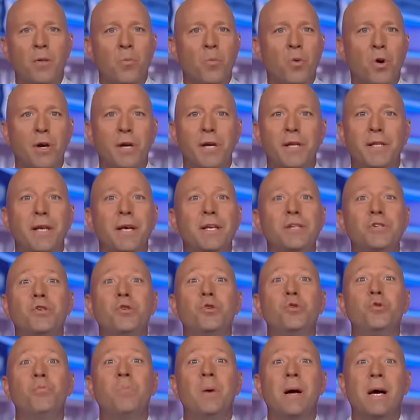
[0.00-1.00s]
market tends to
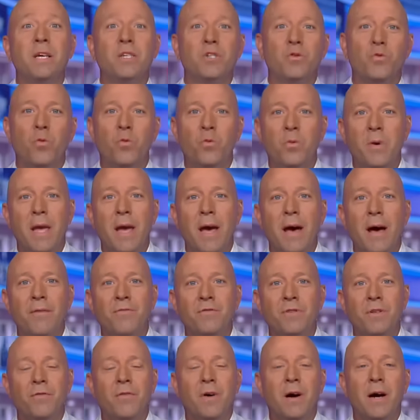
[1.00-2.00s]
do best when we have
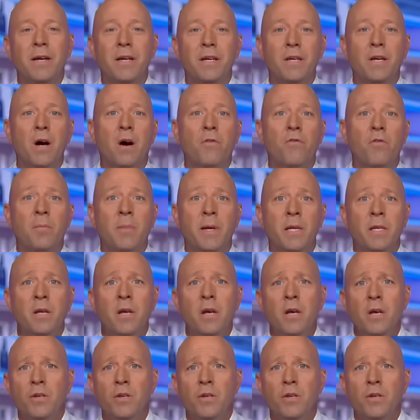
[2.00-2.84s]
divided government.